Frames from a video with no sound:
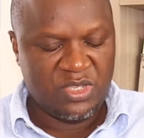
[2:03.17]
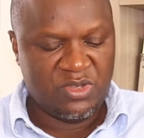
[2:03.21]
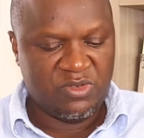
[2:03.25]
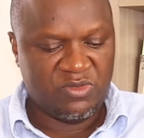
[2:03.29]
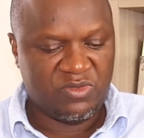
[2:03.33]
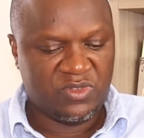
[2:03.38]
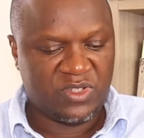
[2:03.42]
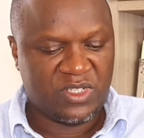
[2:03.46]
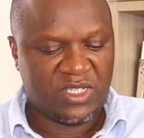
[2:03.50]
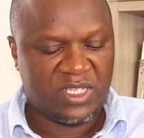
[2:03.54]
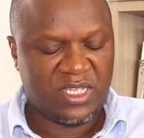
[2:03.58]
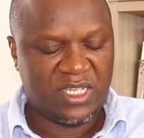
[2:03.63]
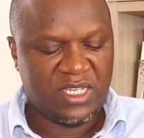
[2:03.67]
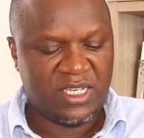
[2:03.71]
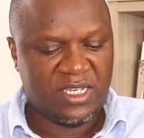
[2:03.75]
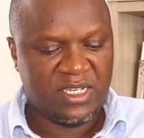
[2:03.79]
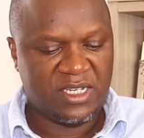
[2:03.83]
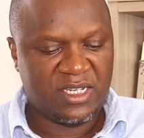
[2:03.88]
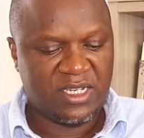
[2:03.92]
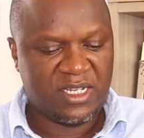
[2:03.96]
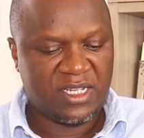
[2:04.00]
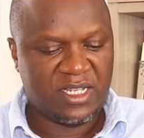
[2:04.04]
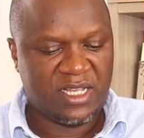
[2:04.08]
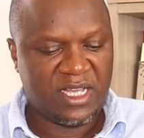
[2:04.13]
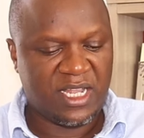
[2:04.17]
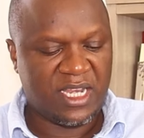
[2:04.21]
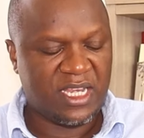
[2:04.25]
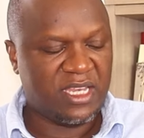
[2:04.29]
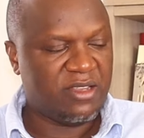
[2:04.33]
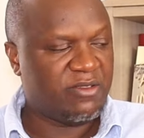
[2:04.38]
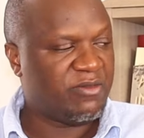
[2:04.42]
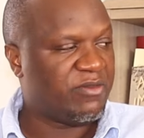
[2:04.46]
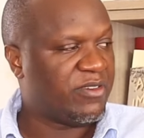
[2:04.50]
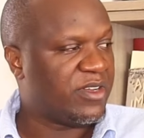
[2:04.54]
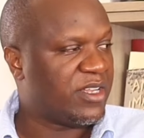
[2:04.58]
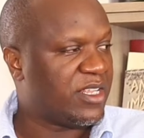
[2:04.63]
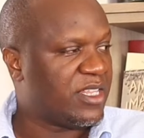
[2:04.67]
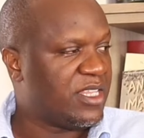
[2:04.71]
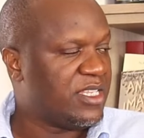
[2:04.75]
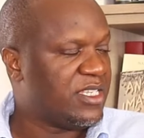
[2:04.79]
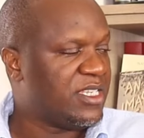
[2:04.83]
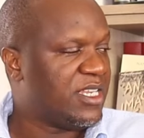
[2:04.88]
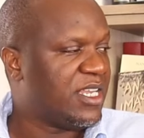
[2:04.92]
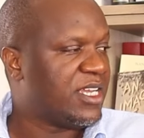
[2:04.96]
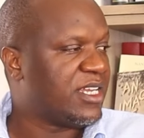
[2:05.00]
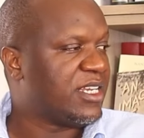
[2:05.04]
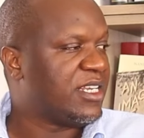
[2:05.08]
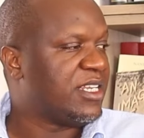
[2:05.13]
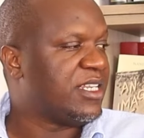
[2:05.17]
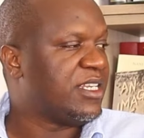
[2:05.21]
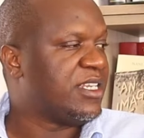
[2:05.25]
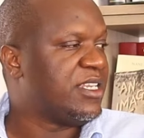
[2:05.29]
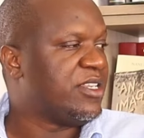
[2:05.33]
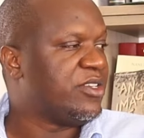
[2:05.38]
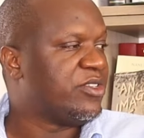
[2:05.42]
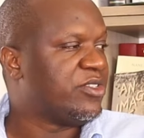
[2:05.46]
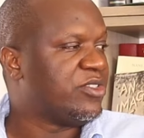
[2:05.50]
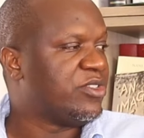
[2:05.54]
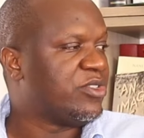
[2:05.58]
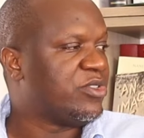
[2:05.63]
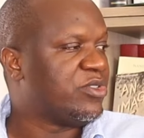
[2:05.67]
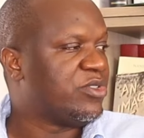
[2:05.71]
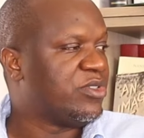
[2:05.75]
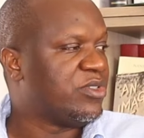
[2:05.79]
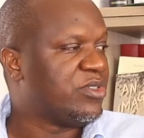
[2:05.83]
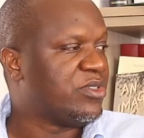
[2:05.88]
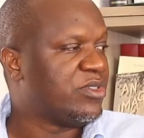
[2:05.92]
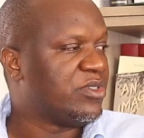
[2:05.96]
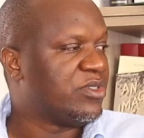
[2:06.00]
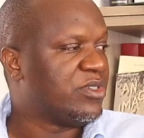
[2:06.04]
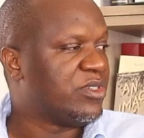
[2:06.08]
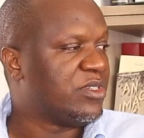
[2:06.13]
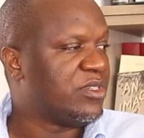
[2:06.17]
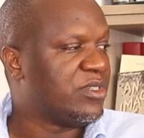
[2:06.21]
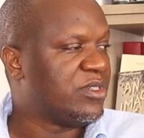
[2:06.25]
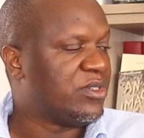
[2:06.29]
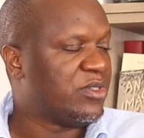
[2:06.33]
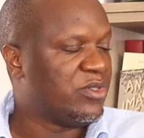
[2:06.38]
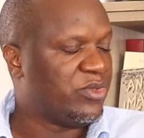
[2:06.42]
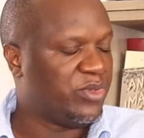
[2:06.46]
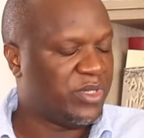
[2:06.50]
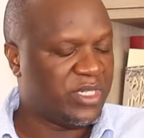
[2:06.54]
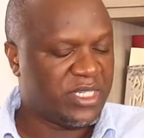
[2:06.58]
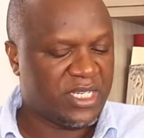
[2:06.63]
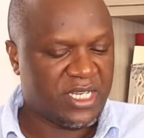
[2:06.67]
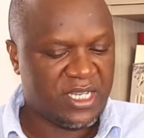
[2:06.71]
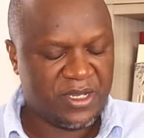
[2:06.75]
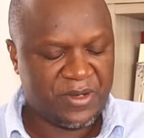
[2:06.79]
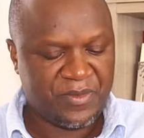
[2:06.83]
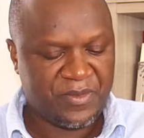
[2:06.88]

You've seen Hanifa, this young lady on Twitter,